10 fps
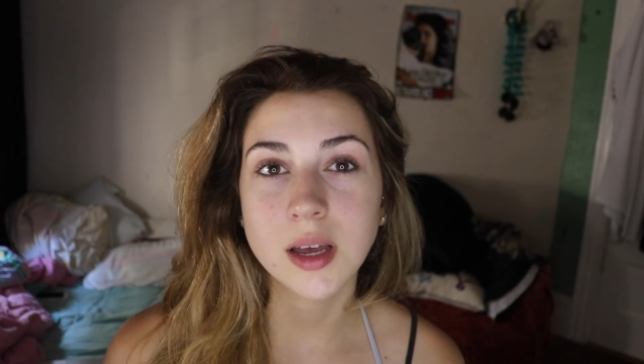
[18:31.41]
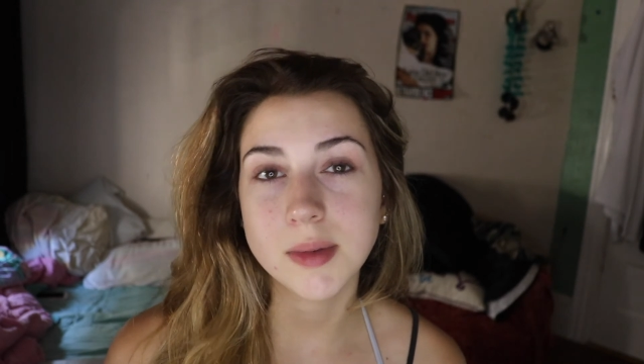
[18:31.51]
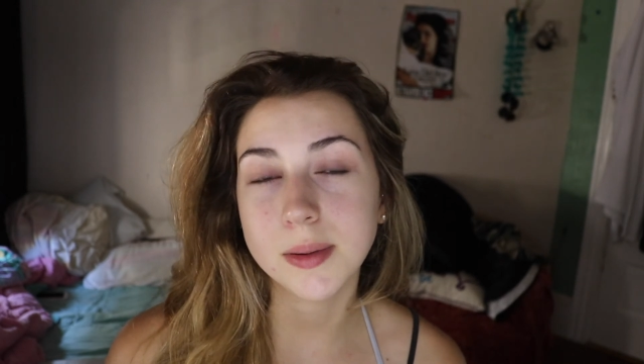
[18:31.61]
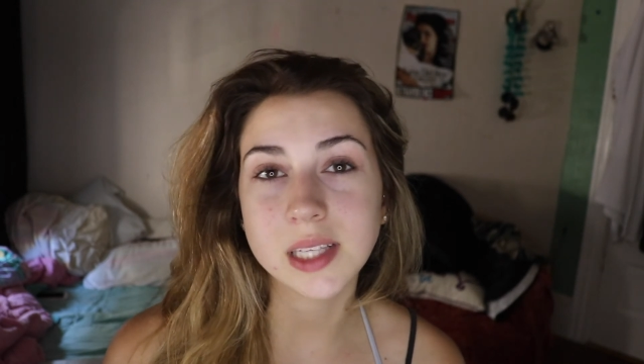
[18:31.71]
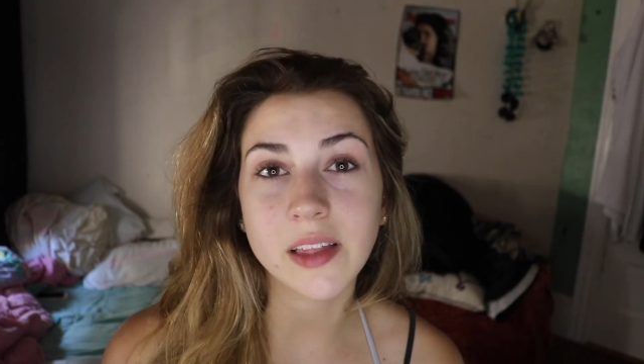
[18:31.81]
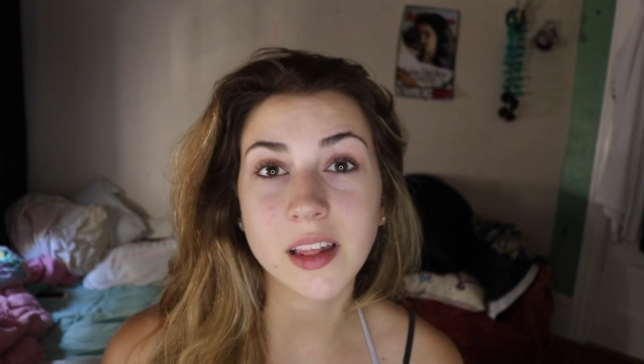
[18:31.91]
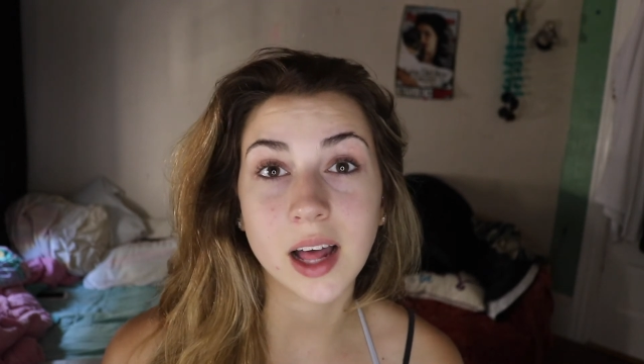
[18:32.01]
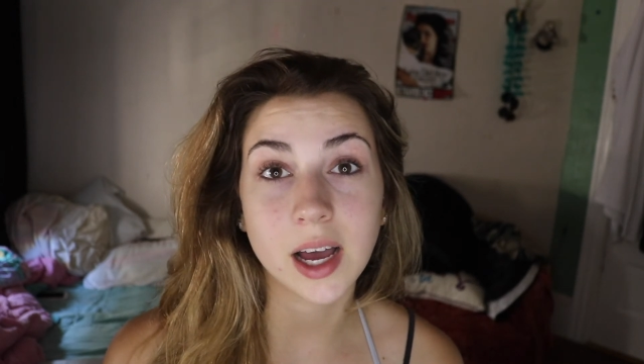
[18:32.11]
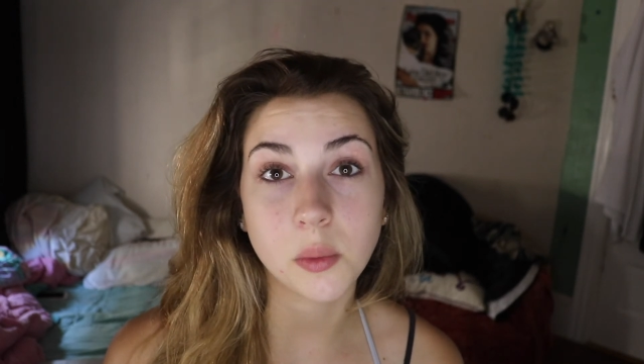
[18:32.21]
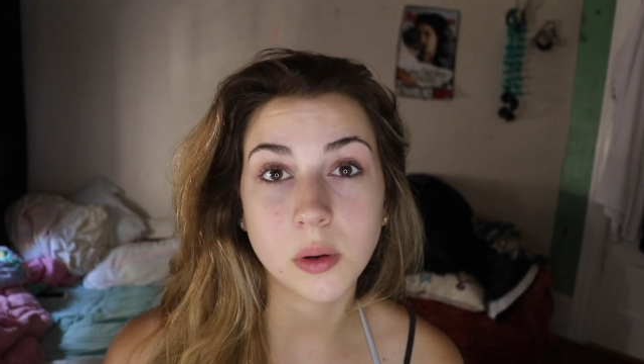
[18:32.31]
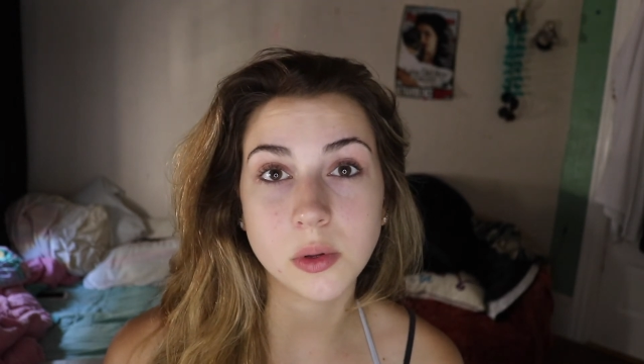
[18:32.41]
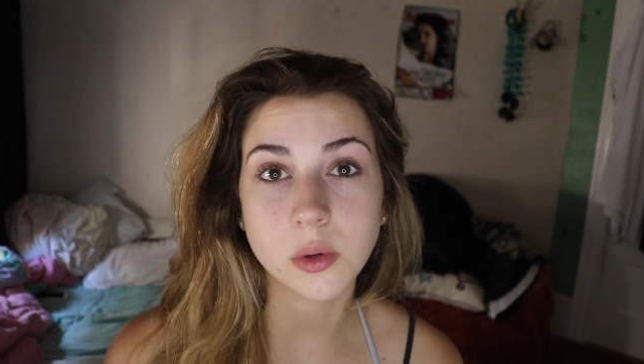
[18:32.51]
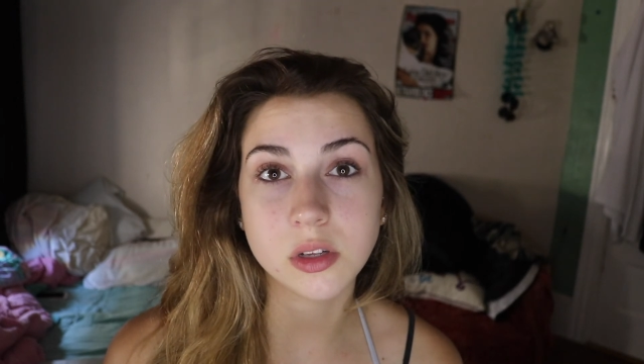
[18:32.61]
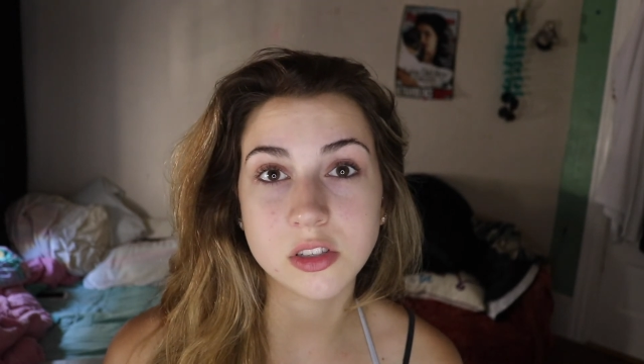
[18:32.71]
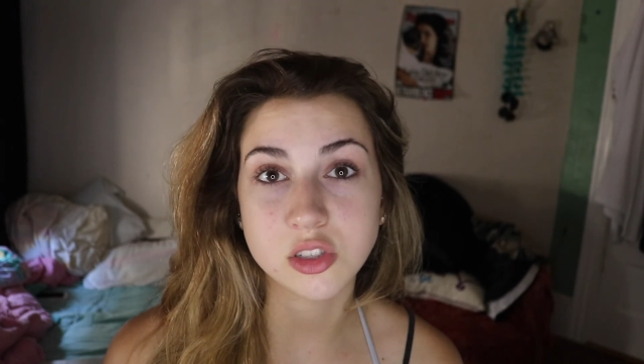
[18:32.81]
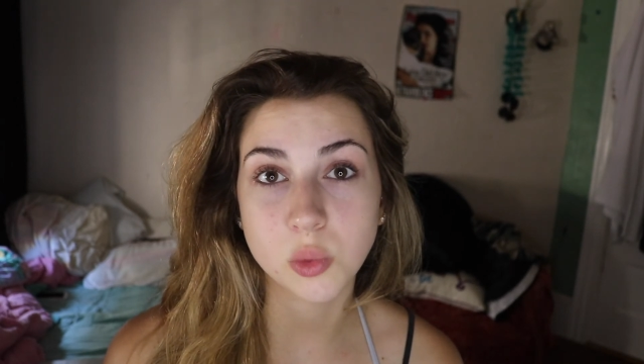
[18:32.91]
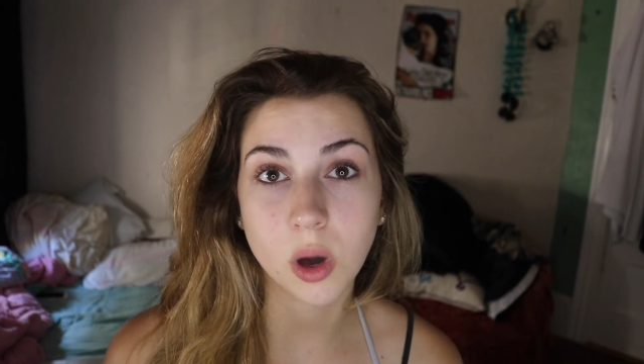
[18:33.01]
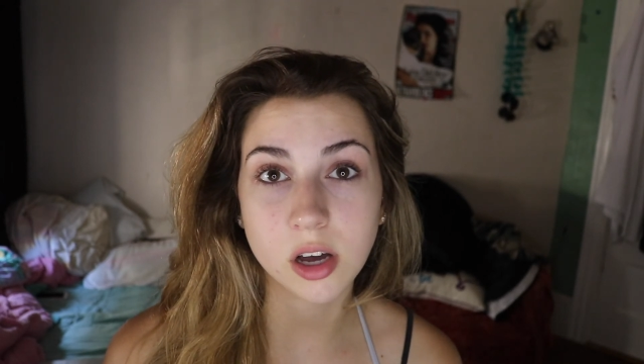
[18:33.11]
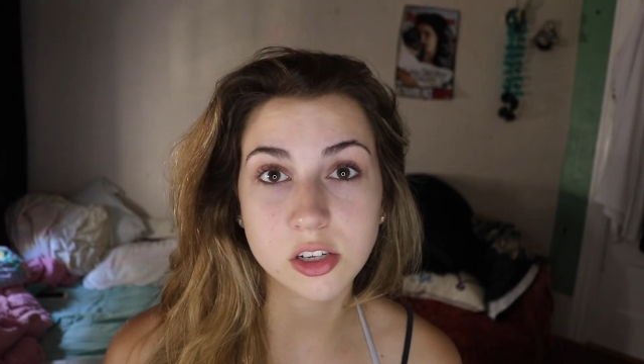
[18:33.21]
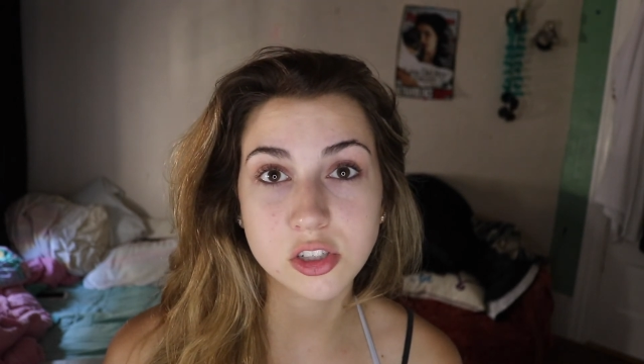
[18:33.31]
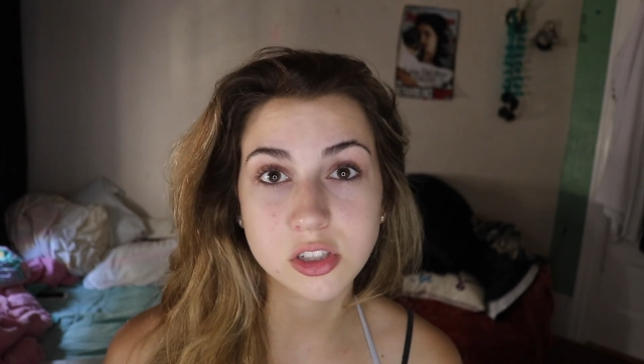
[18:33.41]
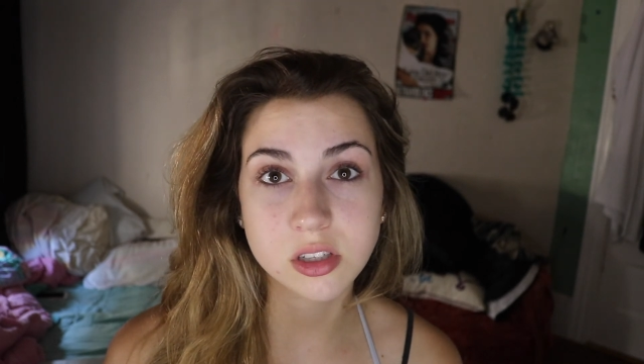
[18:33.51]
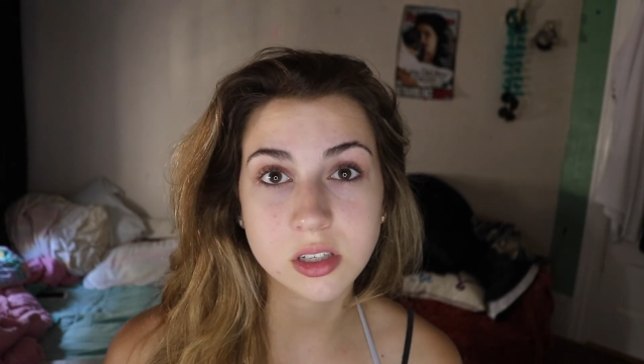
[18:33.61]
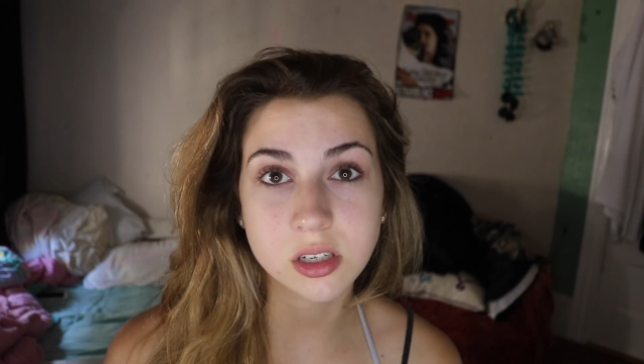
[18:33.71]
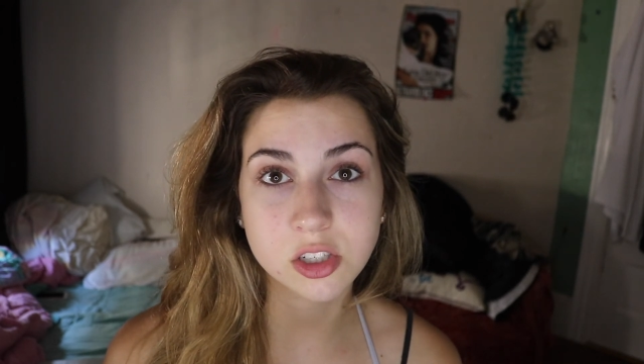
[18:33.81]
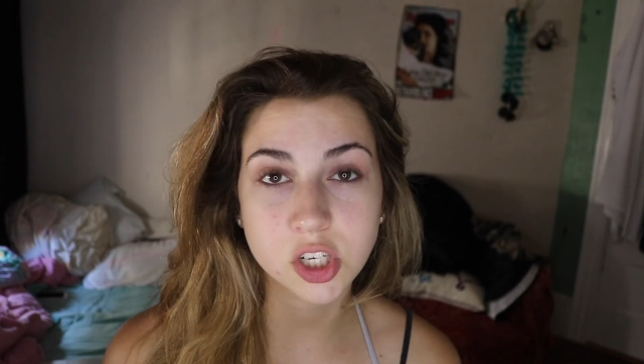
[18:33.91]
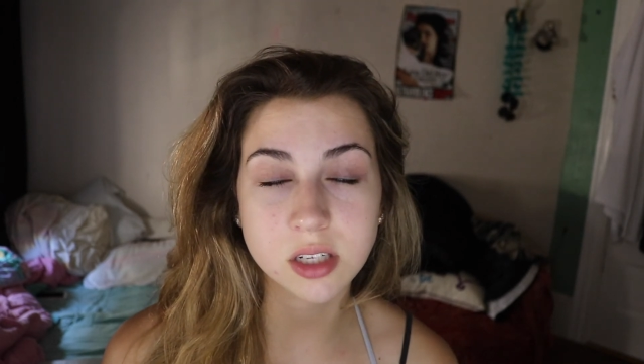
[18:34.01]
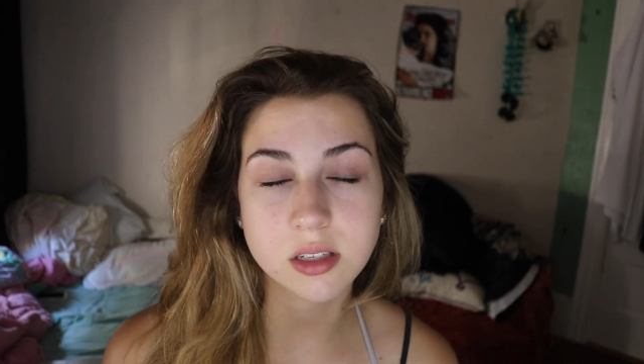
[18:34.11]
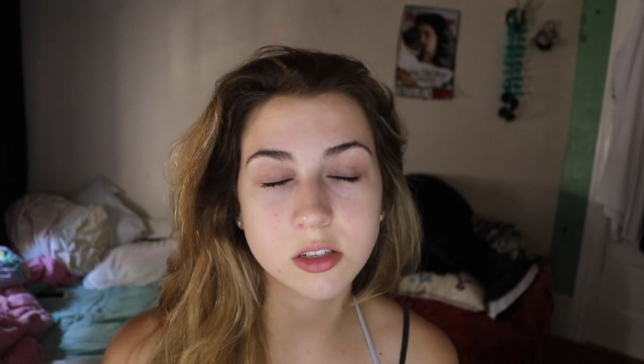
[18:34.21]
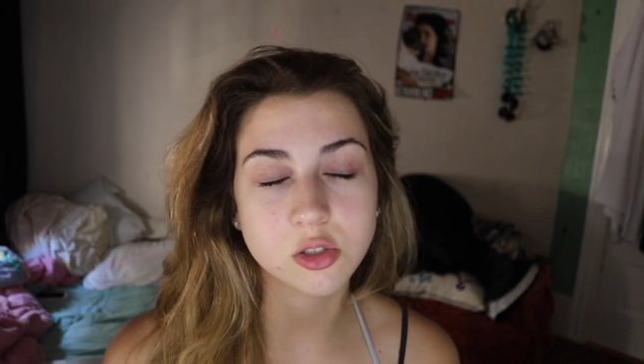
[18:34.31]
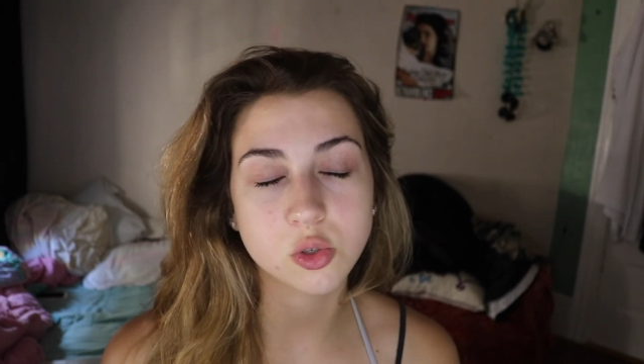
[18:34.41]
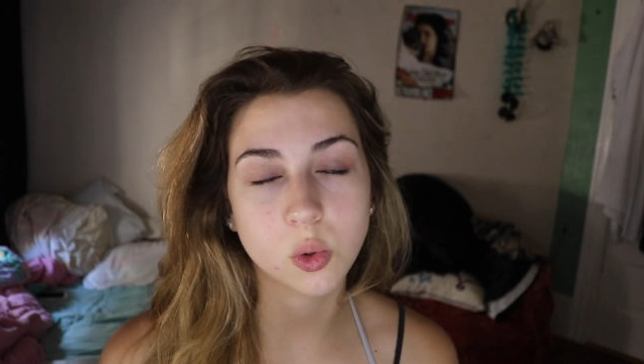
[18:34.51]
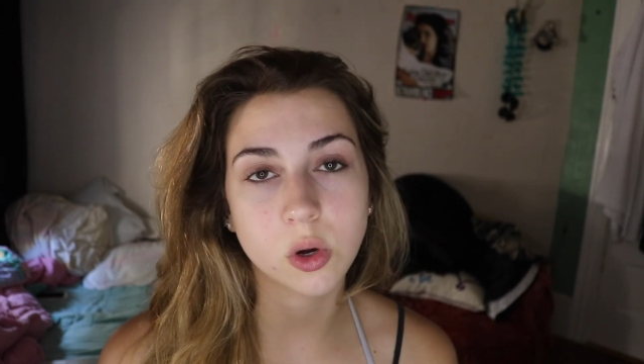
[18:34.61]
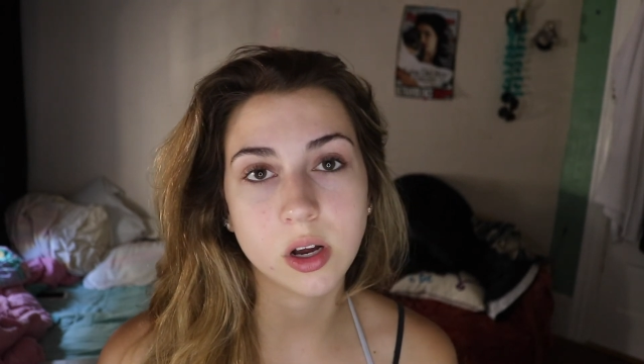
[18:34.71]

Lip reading: Maybe down the line when you can swatch the shades in the store,